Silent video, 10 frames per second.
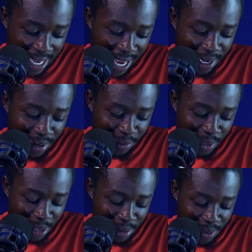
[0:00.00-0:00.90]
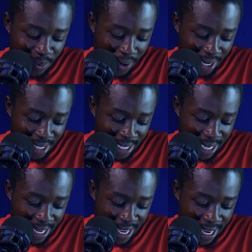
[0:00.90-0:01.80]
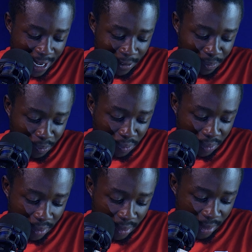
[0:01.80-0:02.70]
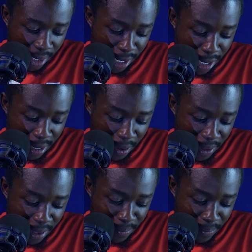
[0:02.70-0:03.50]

the ending of 2021. Take it here on the